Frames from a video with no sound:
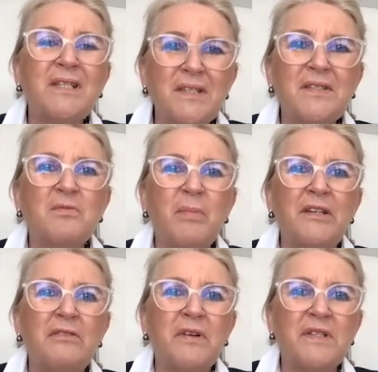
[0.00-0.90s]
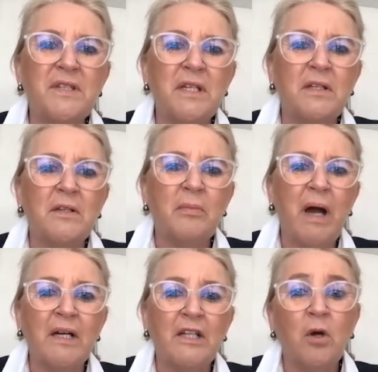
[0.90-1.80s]
This is manifesting in the
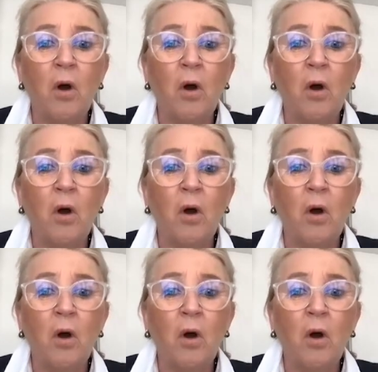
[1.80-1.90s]
market.